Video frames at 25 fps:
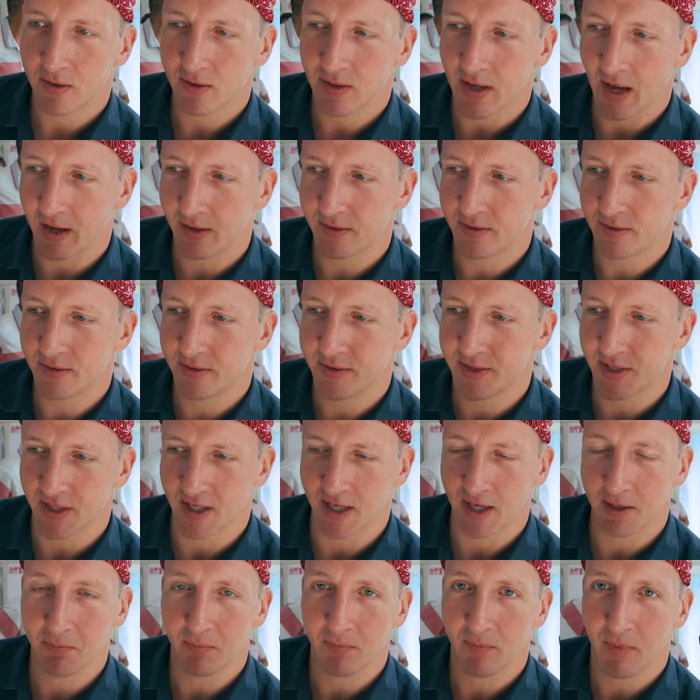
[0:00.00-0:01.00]
Okay. To
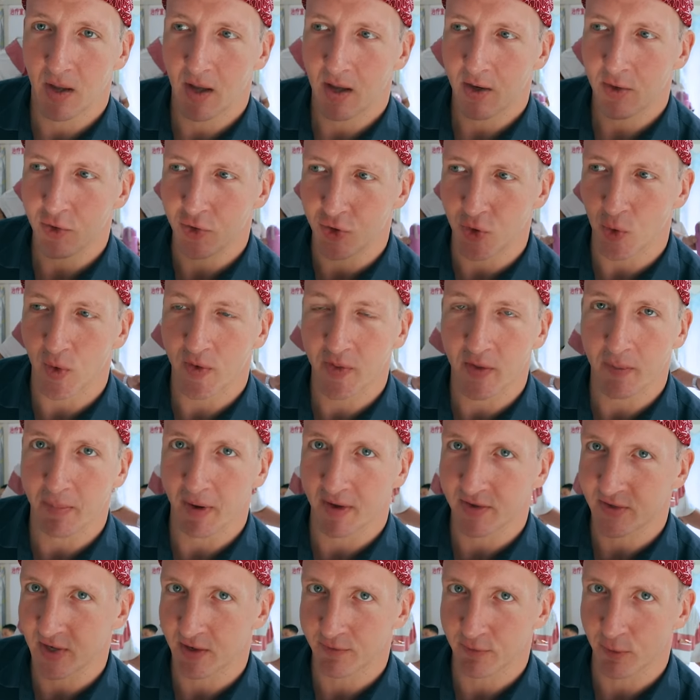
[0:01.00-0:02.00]
keep doing the
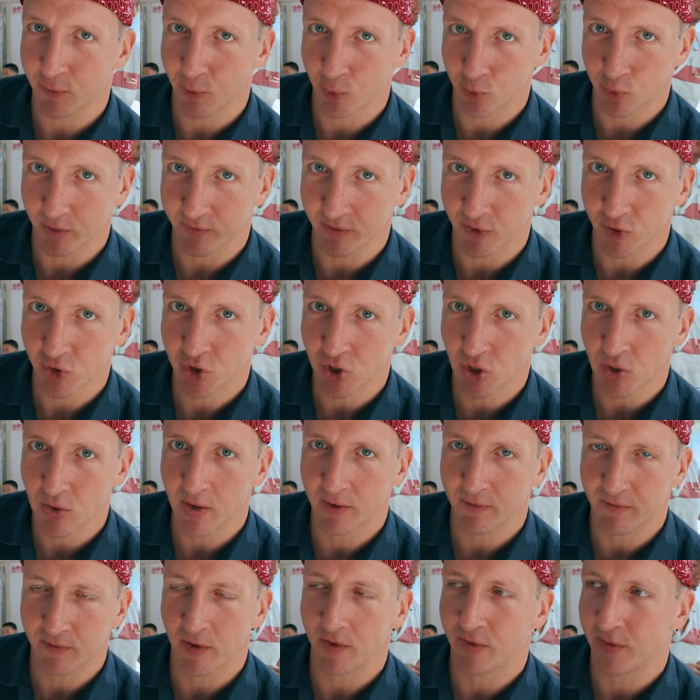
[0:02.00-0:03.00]
best ever food review show.
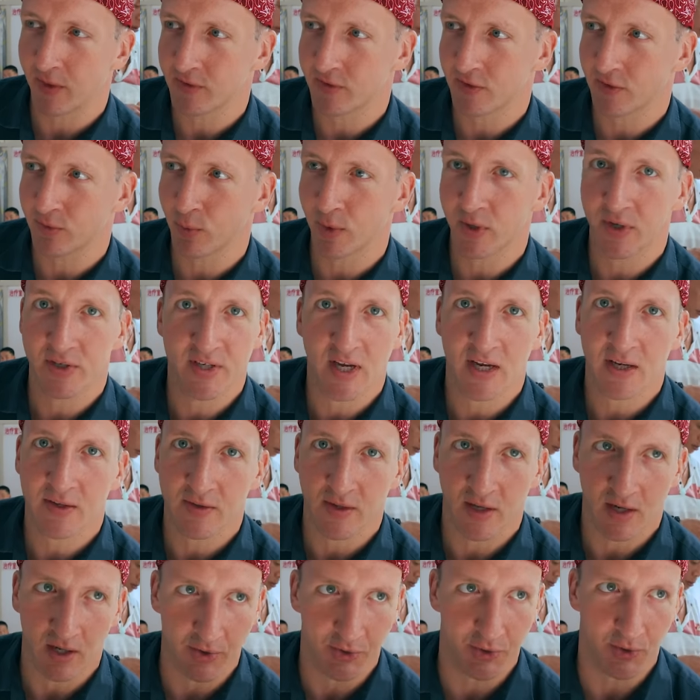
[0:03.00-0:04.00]
If, if this is what it takes, then I'll